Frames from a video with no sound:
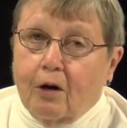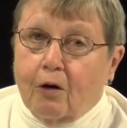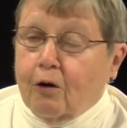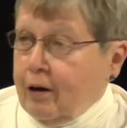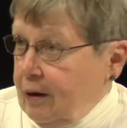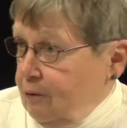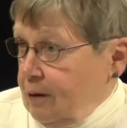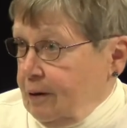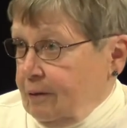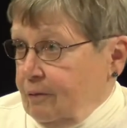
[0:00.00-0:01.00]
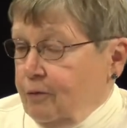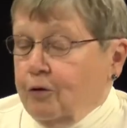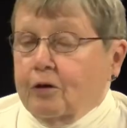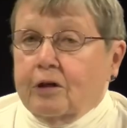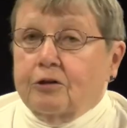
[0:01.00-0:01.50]
or advocate
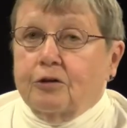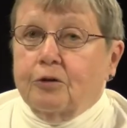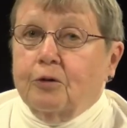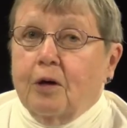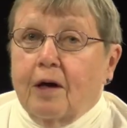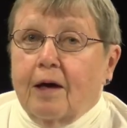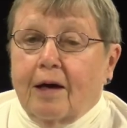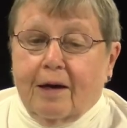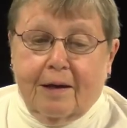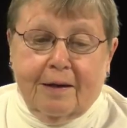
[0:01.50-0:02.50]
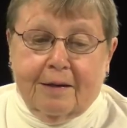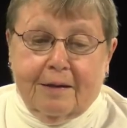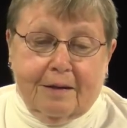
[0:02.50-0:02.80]
for an issue, it